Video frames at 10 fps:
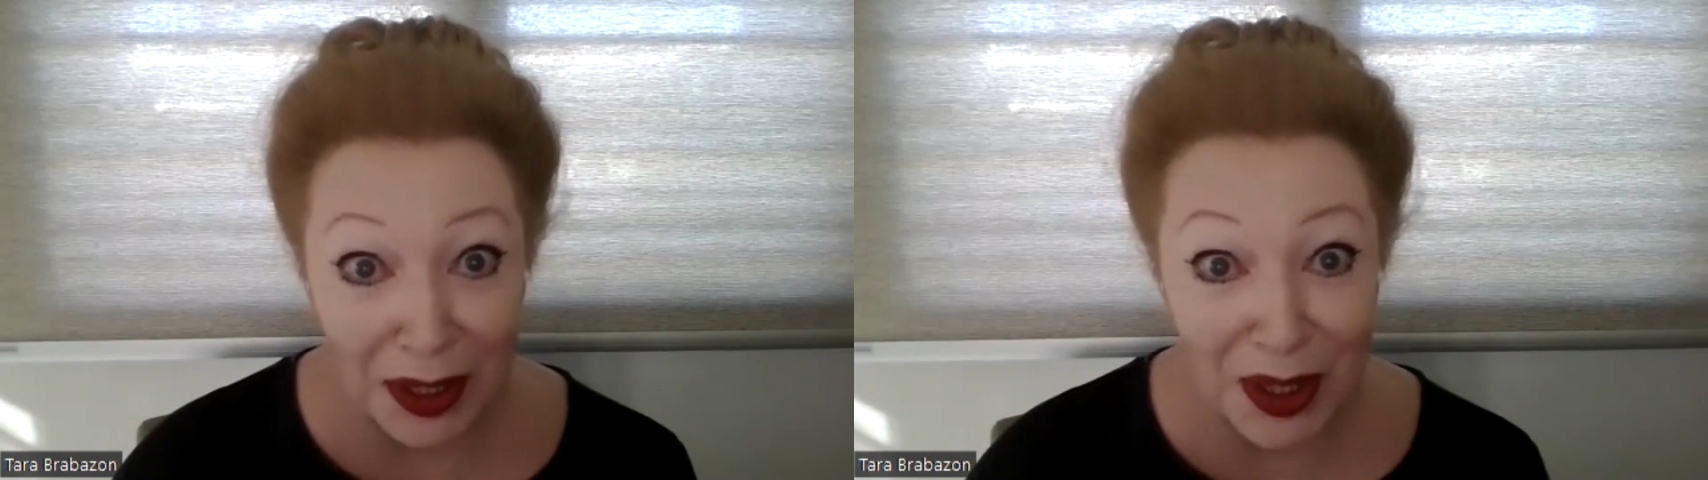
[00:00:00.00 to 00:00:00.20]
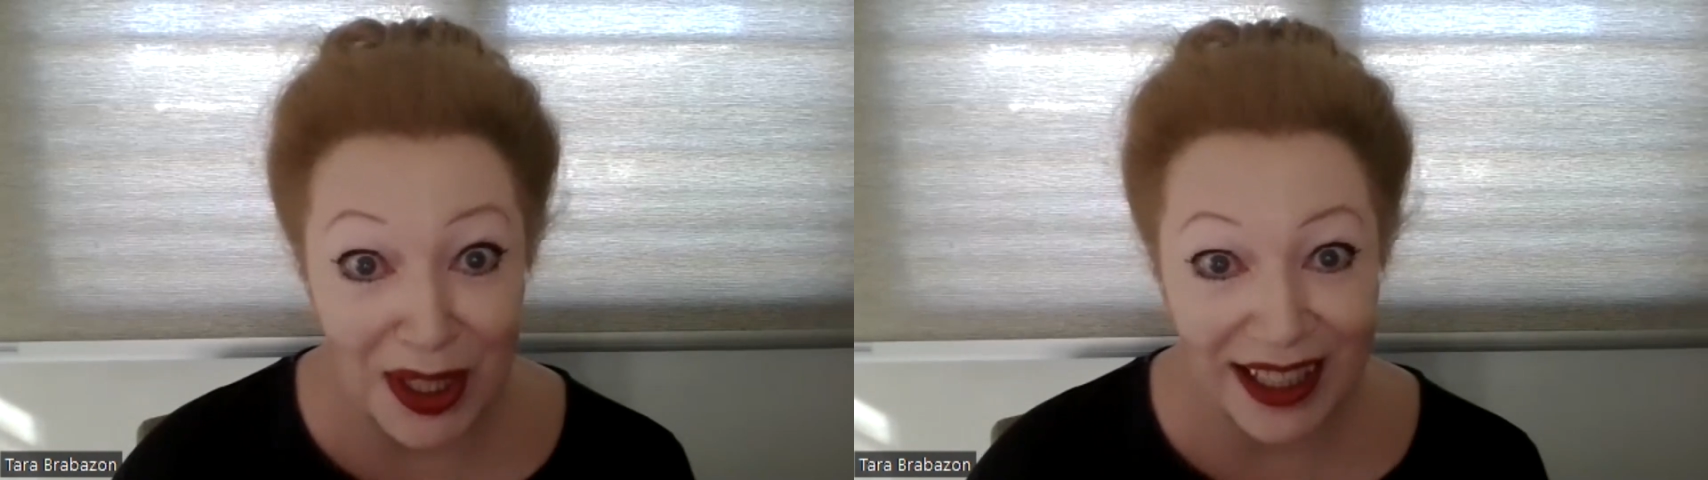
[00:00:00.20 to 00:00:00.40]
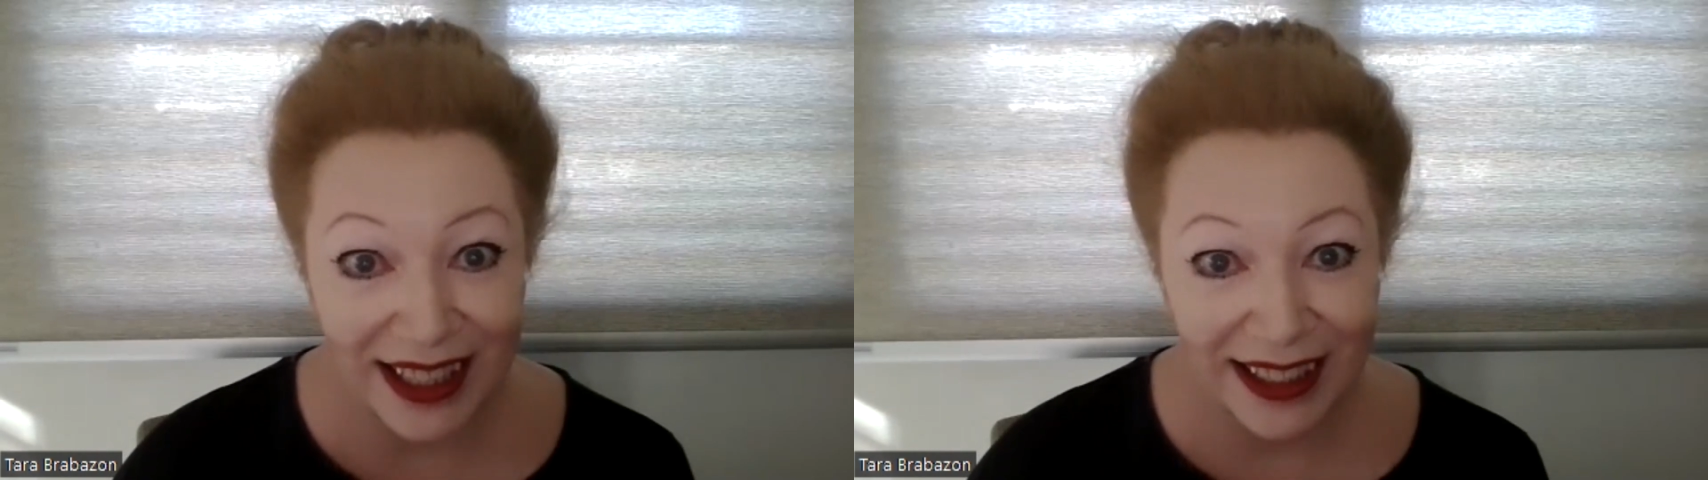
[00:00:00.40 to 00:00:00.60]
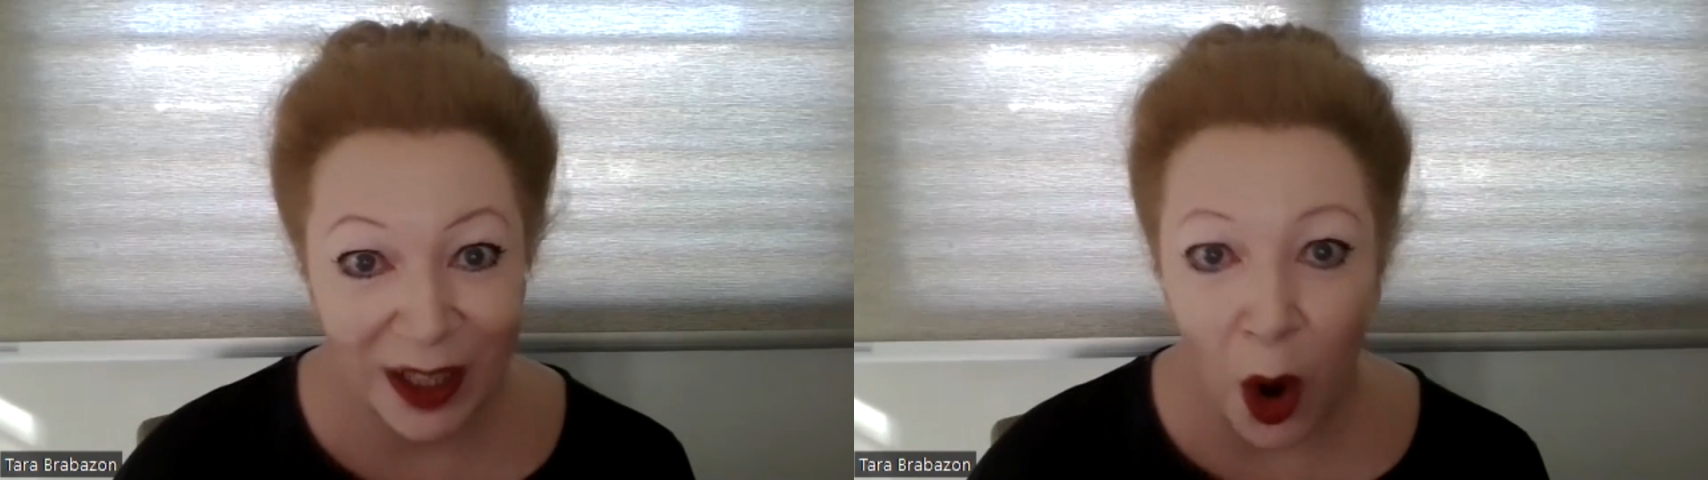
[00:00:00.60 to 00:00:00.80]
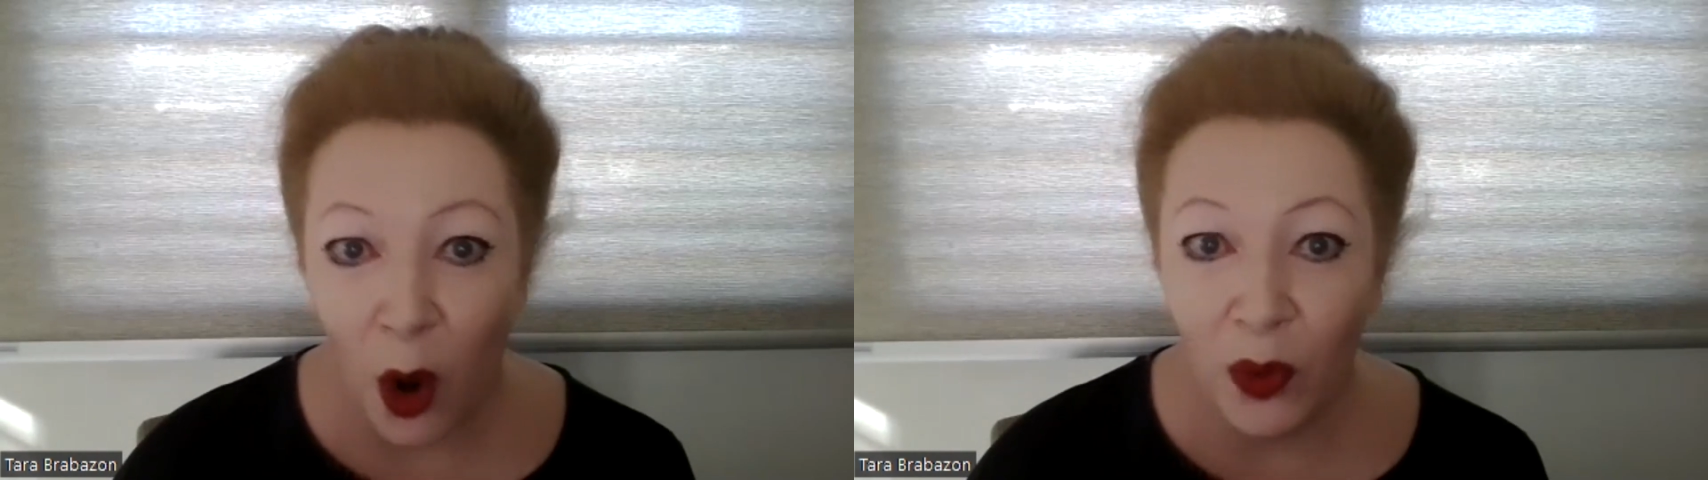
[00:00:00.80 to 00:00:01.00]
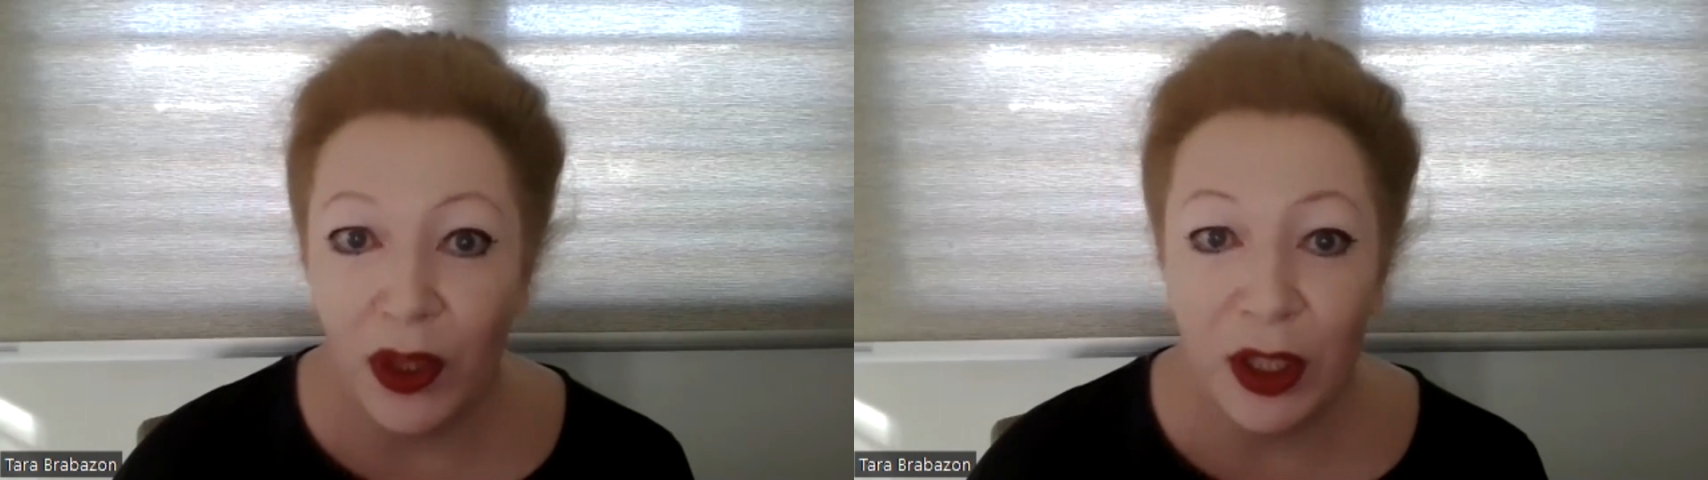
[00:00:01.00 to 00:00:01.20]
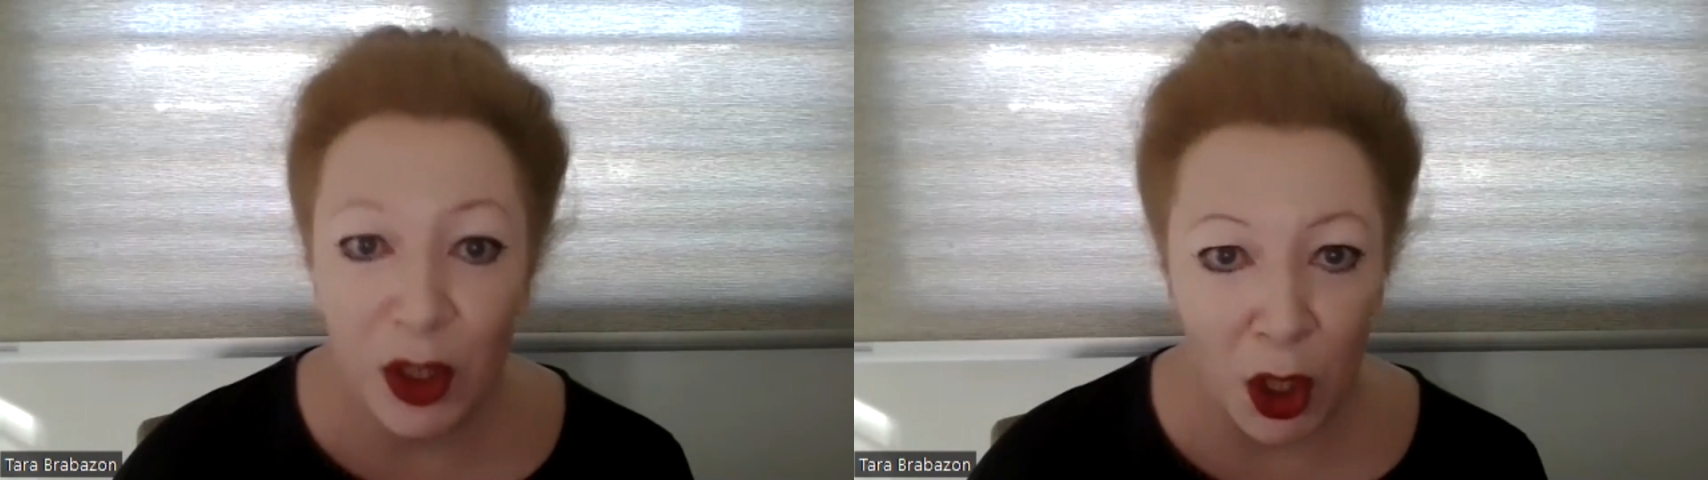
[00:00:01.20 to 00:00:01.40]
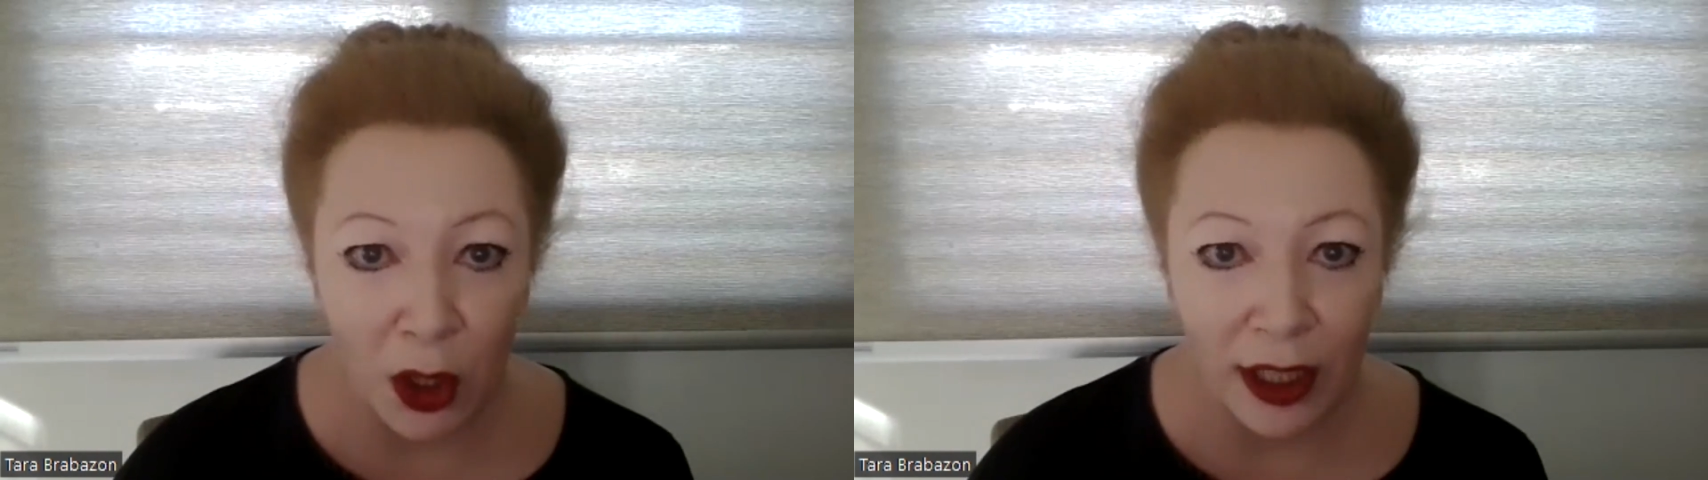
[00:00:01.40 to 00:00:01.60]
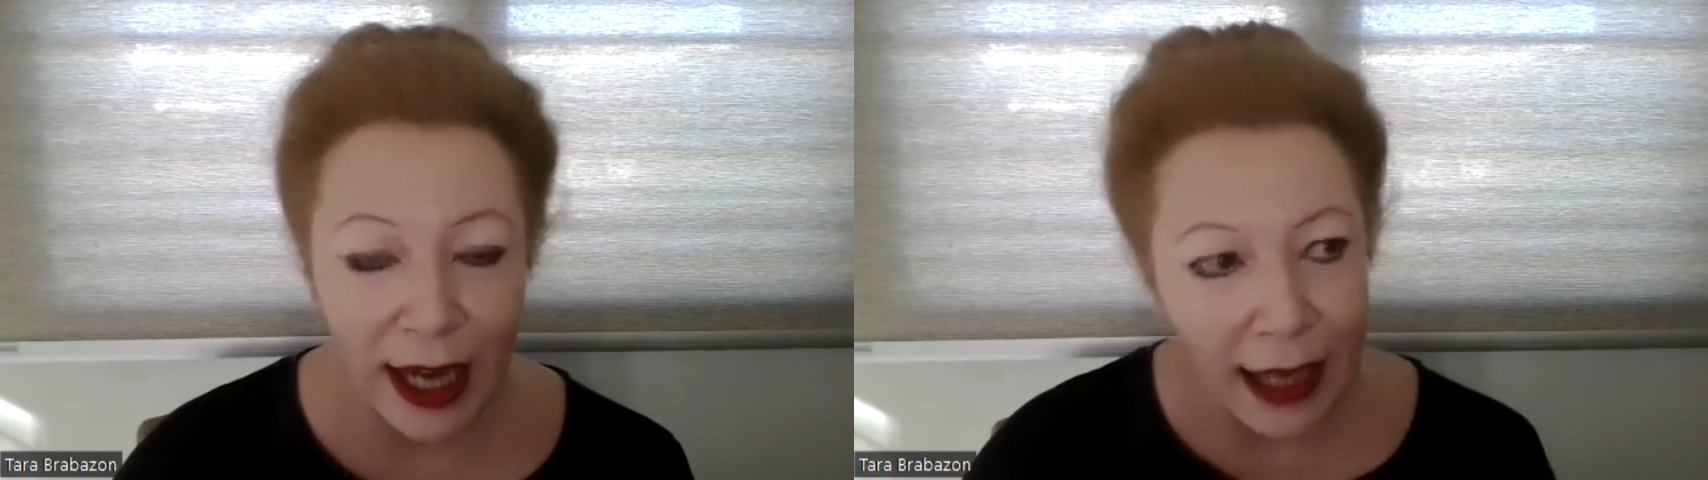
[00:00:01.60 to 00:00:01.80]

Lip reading: us on this journey.